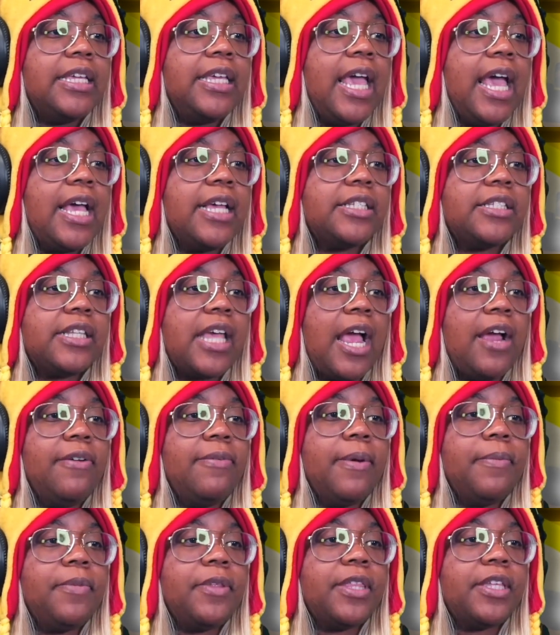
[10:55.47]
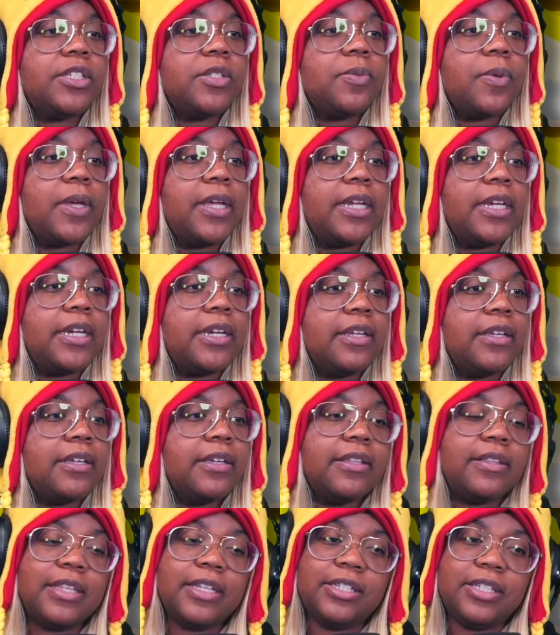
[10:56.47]
Yes, I remember this one.
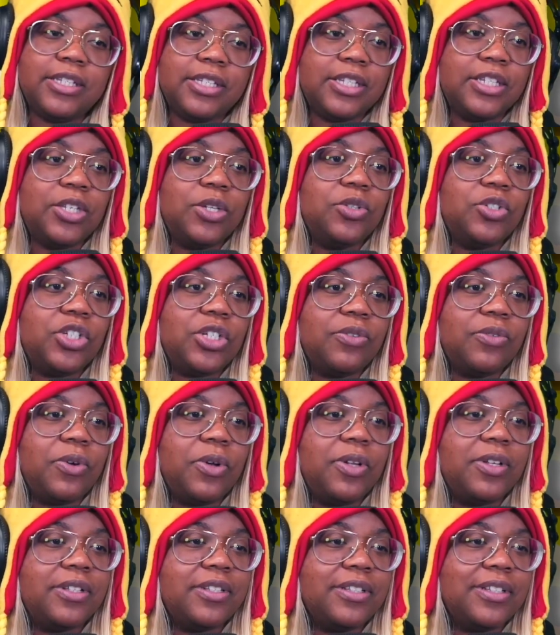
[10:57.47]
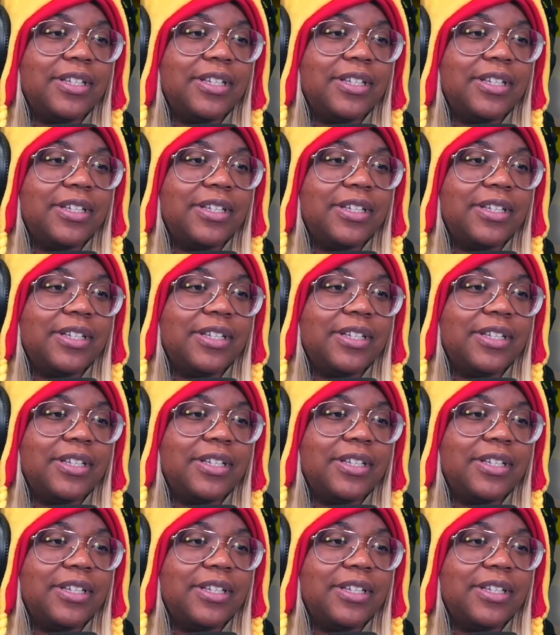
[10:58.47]
This is a sushi roll.